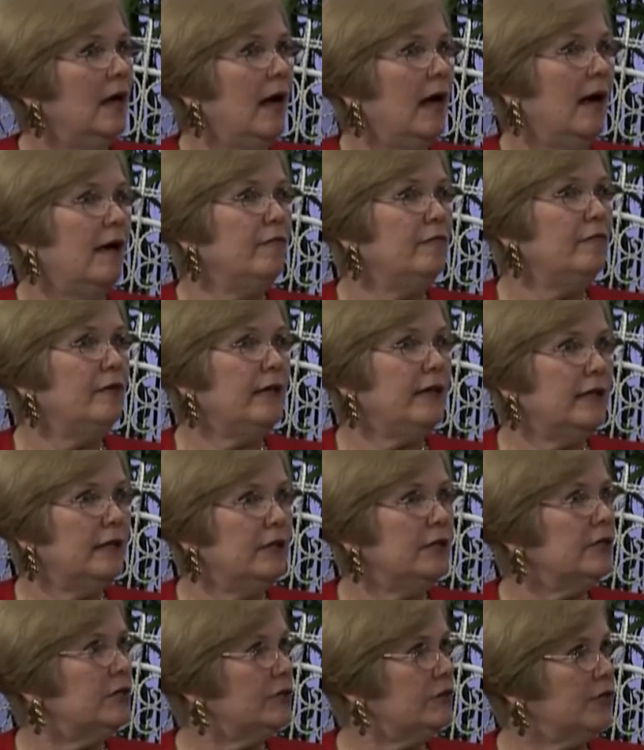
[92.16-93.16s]
Every
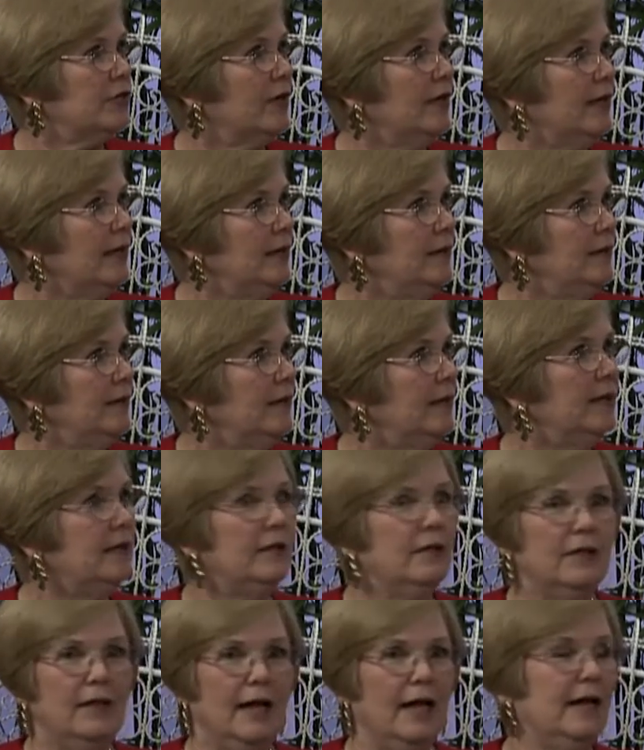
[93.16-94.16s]
industry in
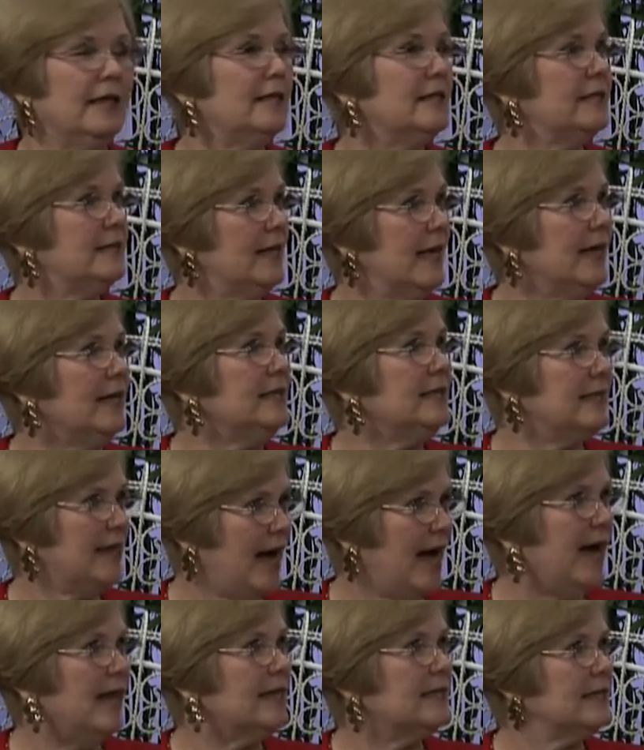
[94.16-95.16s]
the United States
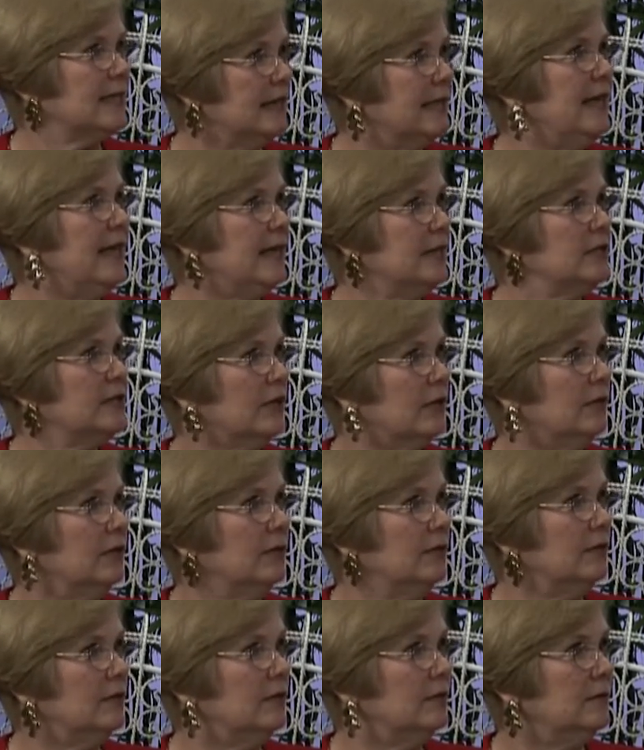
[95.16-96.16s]
has a NAICS code.